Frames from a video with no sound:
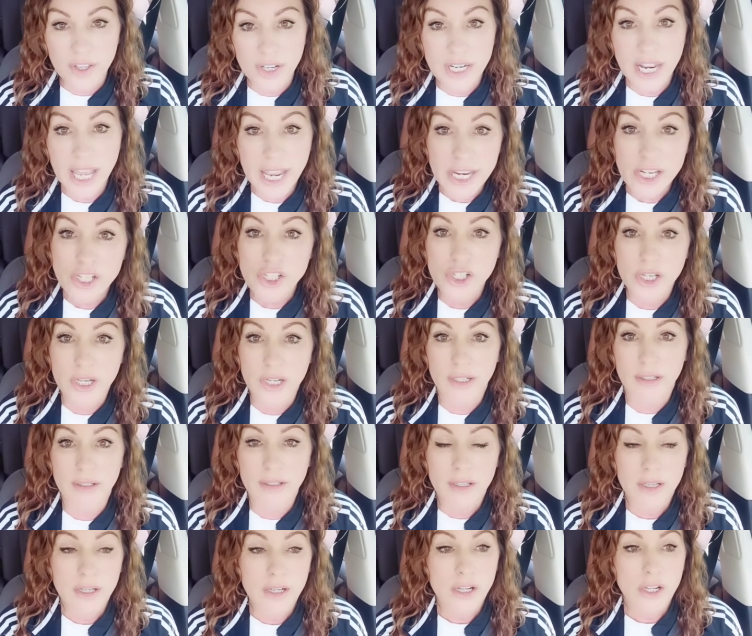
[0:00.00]
the
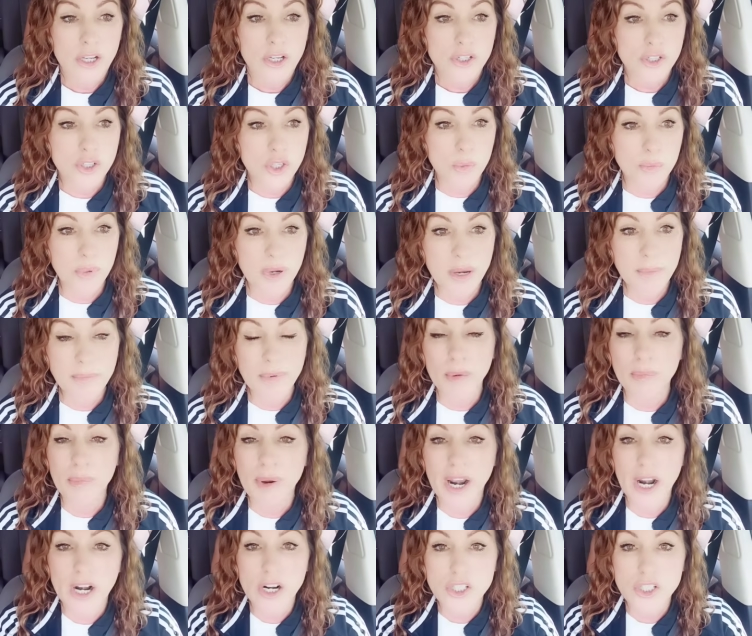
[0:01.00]
nation to be
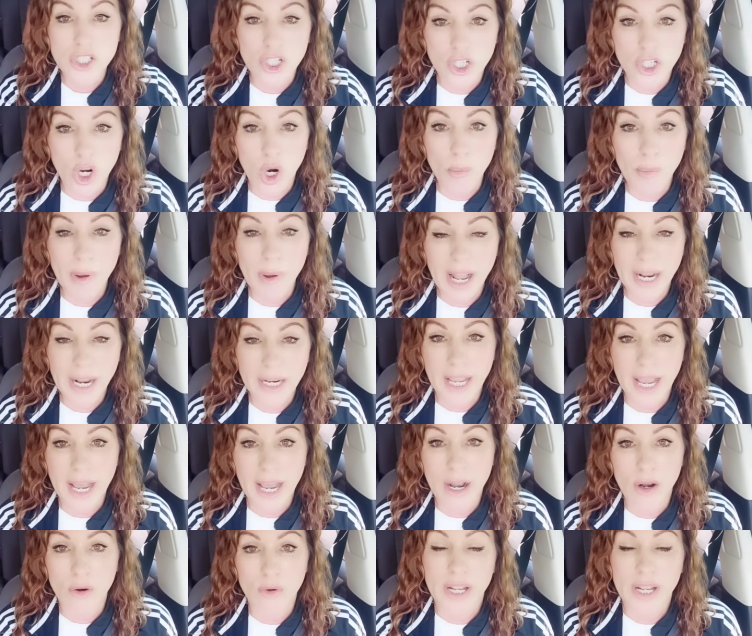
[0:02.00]
prepared to go back
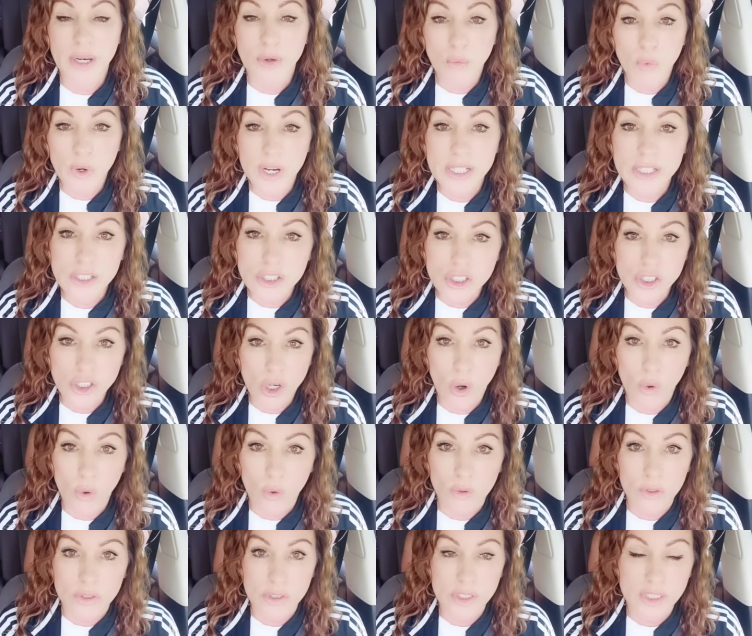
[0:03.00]
out and win
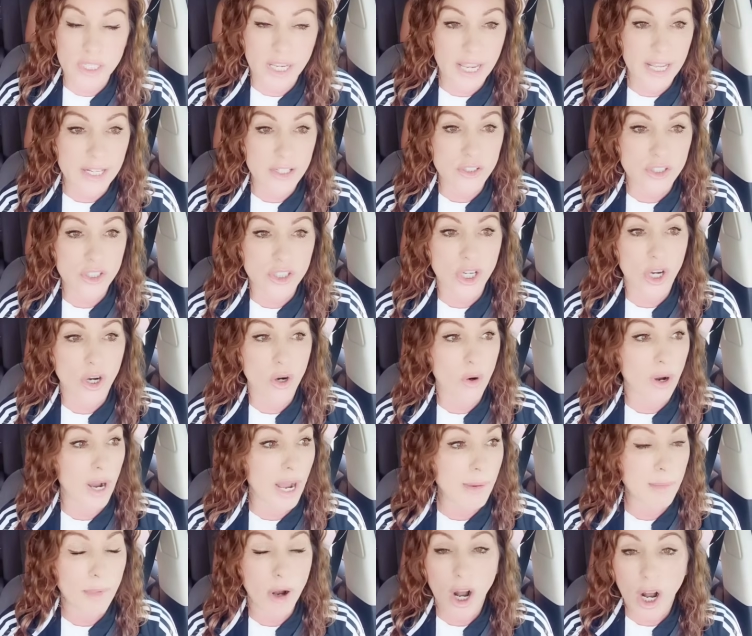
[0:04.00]
souls. And
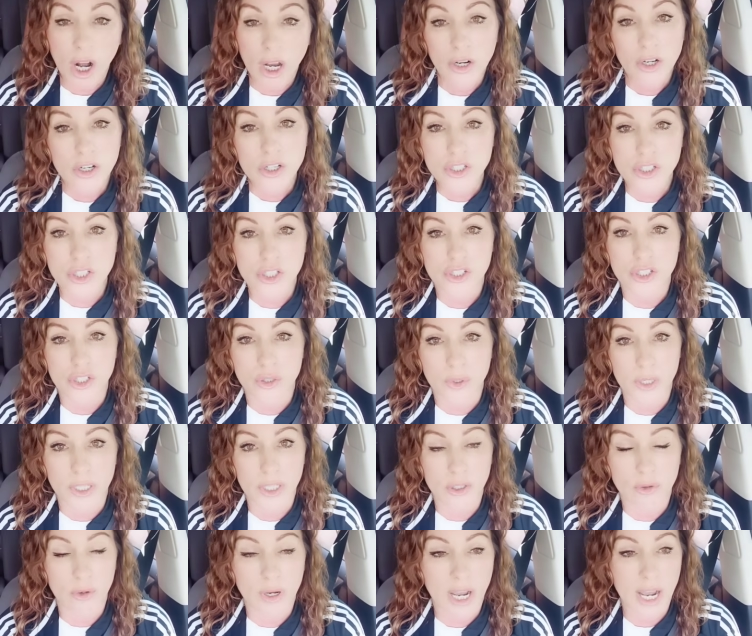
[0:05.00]
so I'm honored to
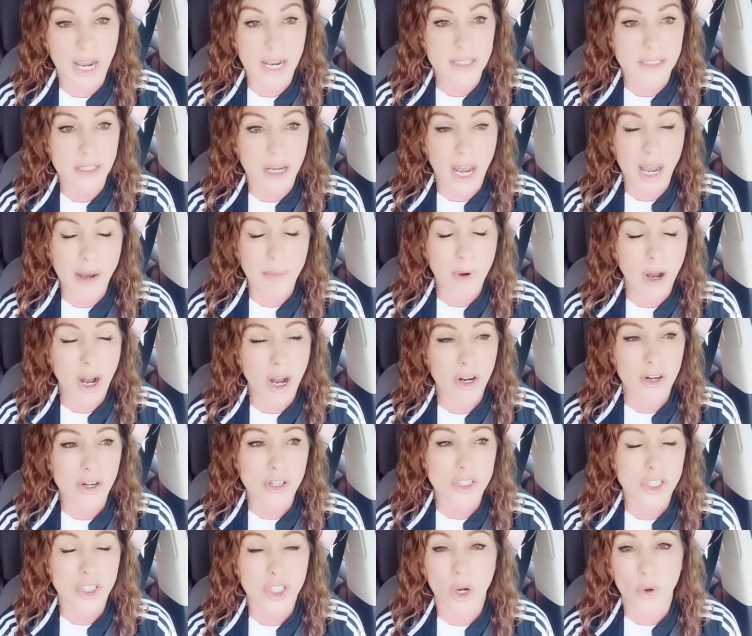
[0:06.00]
do it, you guys. I'm
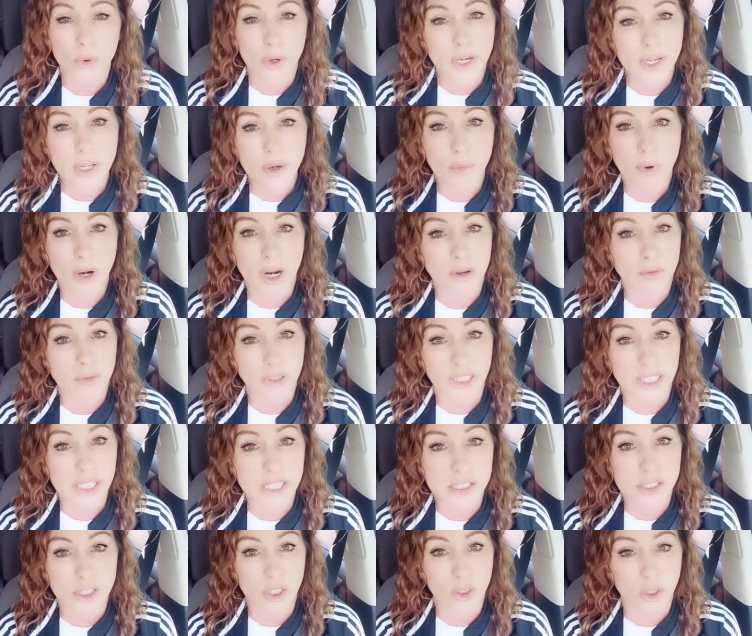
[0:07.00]
honored to go anywhere and
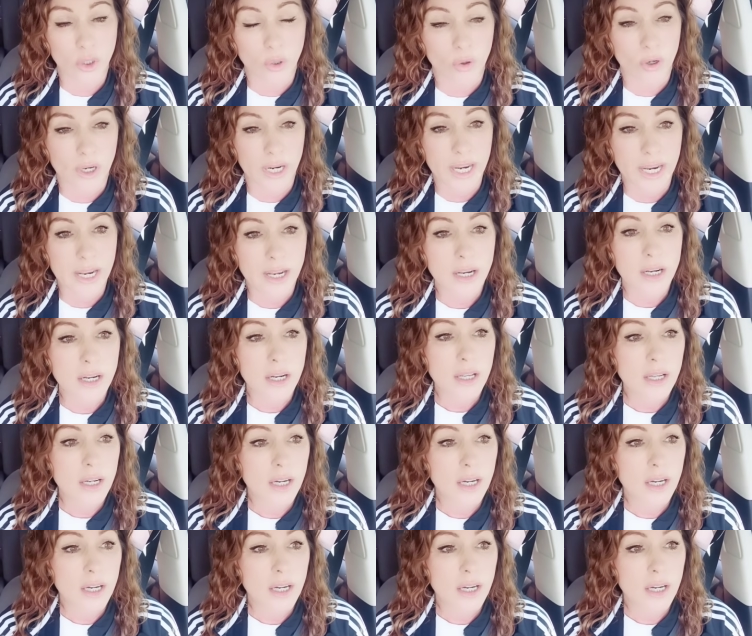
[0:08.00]
release the glory.